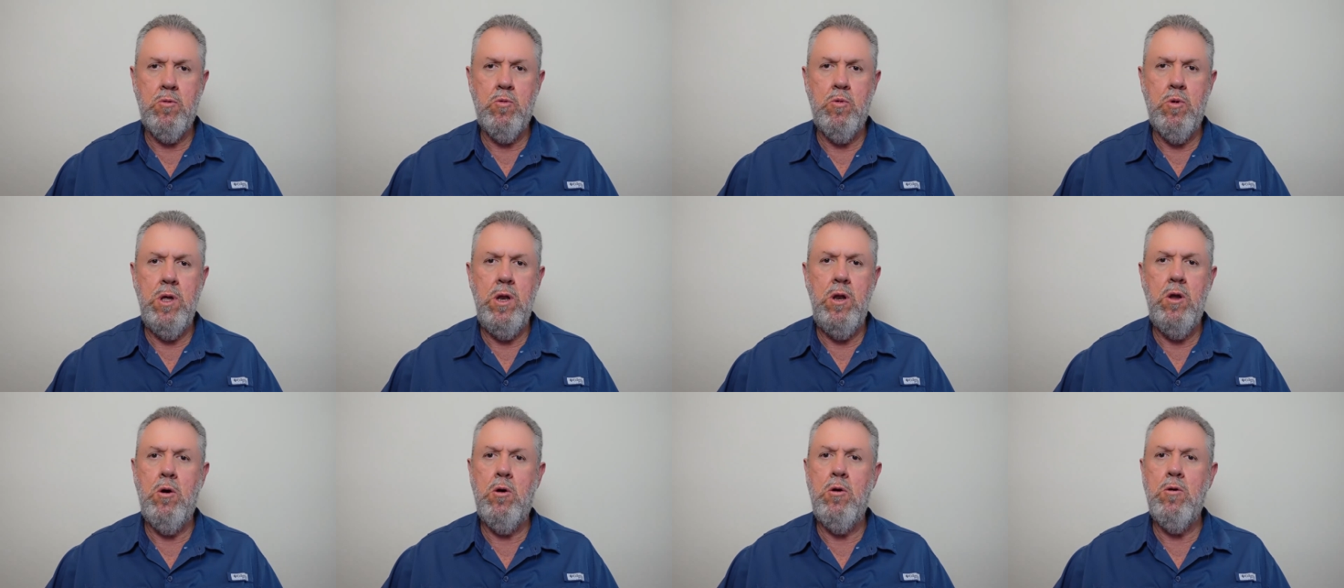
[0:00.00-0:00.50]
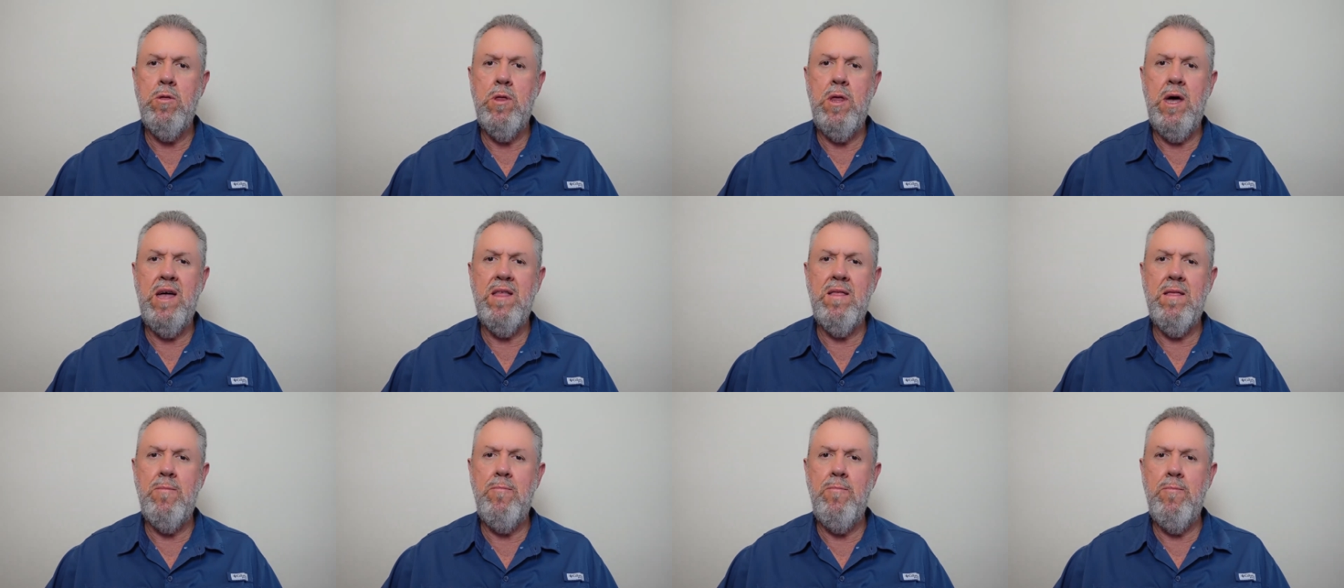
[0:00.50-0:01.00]
when all
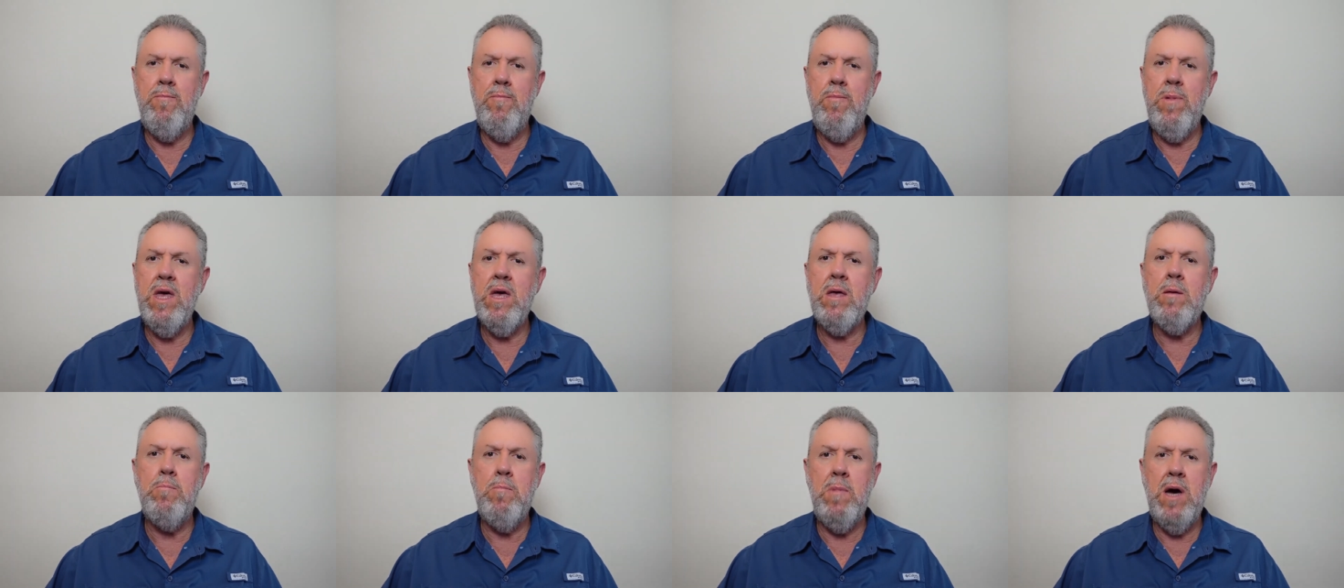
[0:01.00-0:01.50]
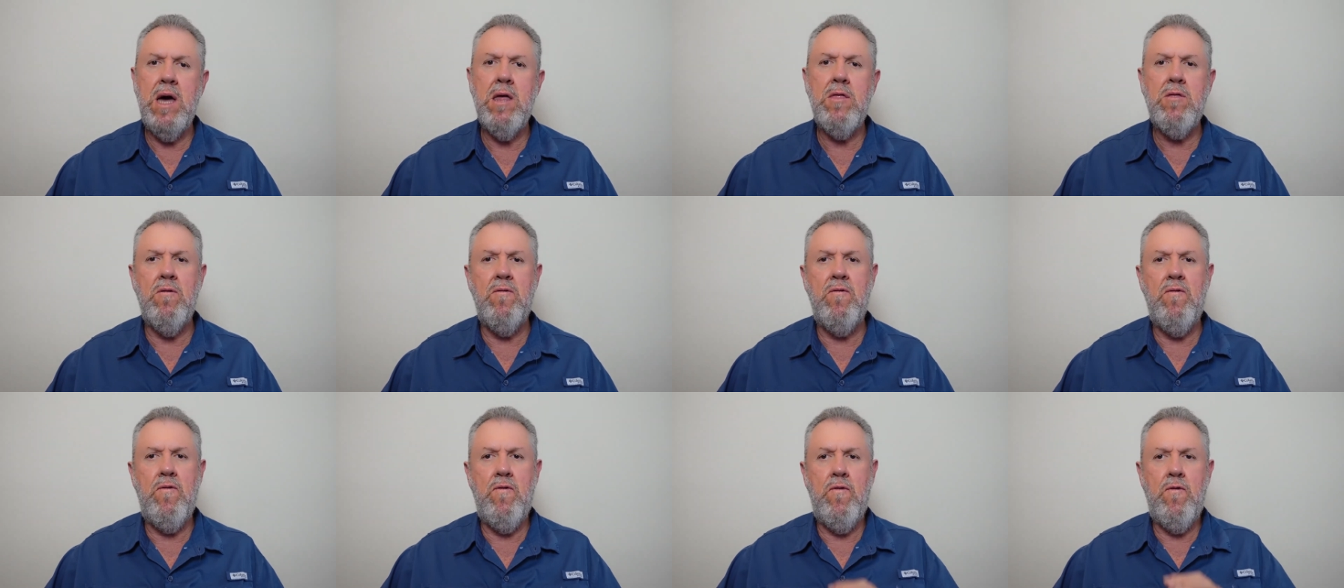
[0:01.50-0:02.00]
that big mass
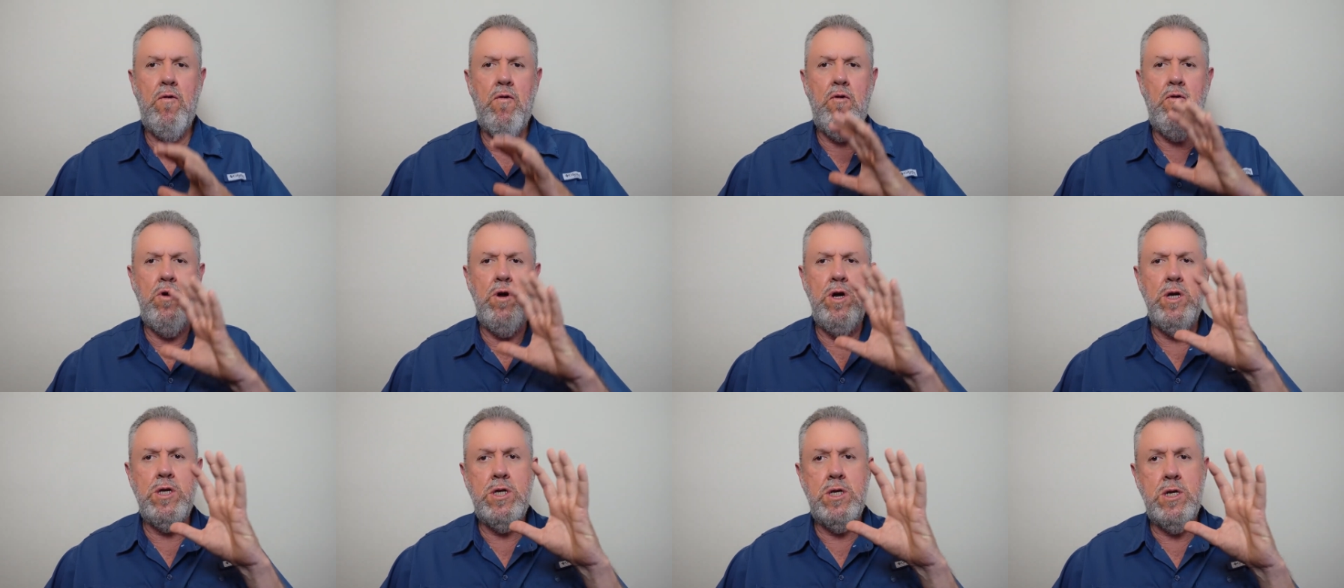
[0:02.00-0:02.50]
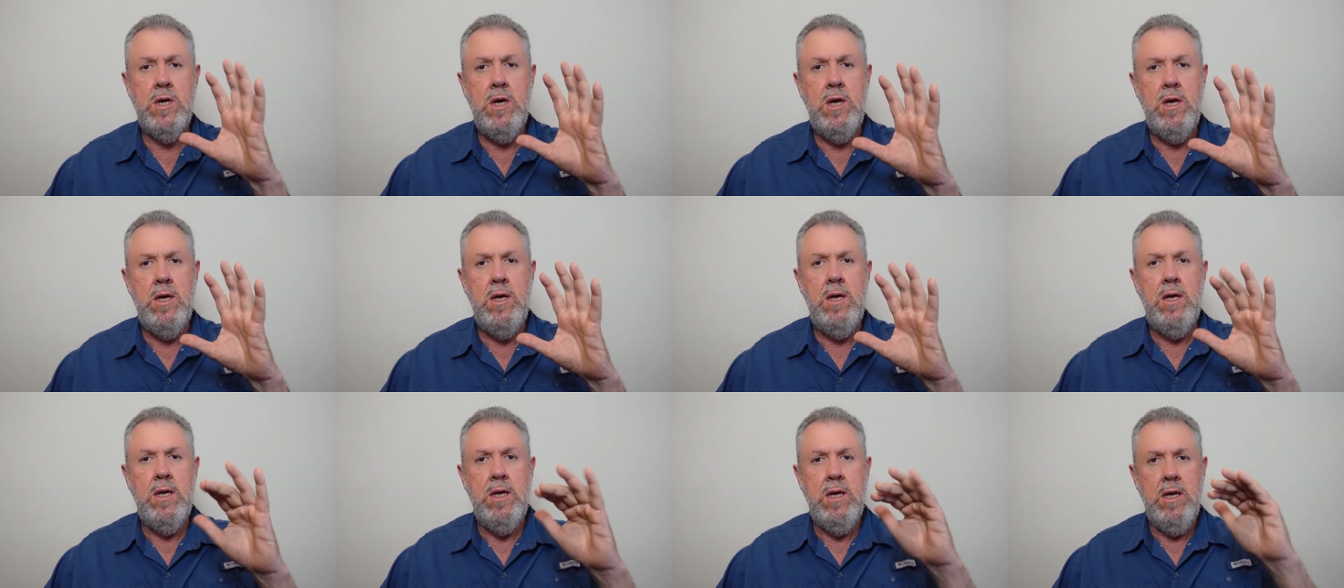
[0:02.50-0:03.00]
of forage
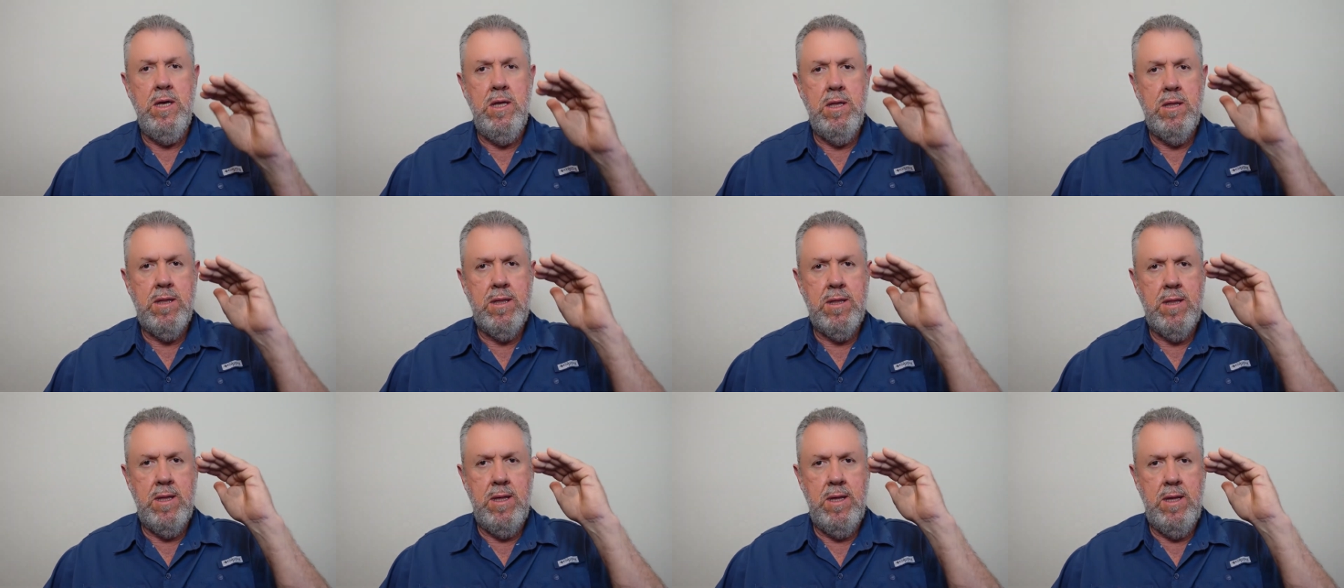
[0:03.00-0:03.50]
is